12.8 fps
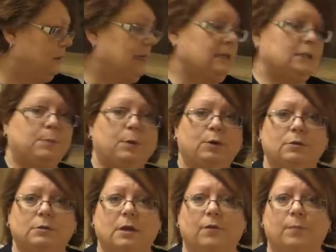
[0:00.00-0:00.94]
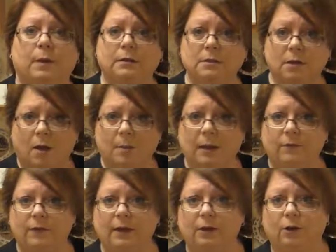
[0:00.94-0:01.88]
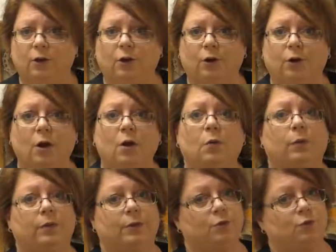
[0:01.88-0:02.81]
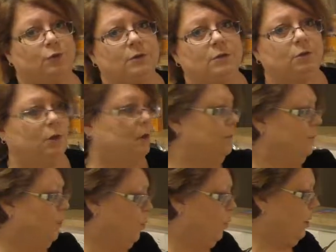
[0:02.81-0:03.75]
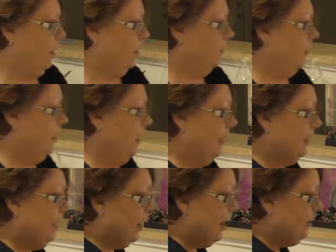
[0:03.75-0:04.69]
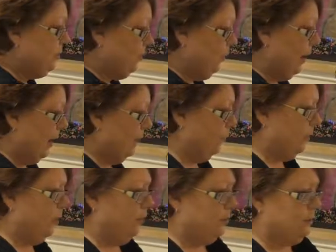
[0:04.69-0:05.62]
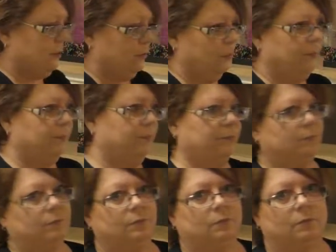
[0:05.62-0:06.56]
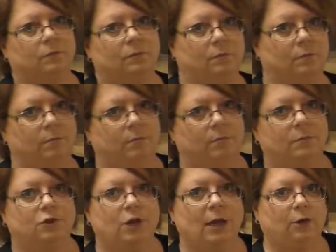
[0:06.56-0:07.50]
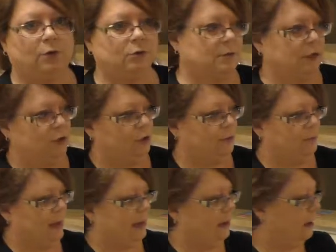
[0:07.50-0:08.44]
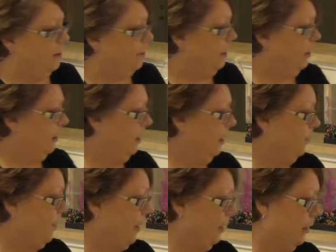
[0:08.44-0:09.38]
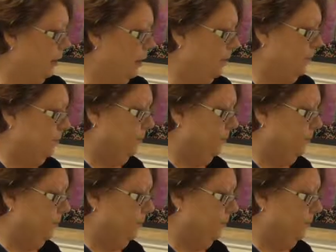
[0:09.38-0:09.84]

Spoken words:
teaspoons of balsamic vinegar with a drizzle of oil. Now I do have one of those little shakers that you can make up, but I'm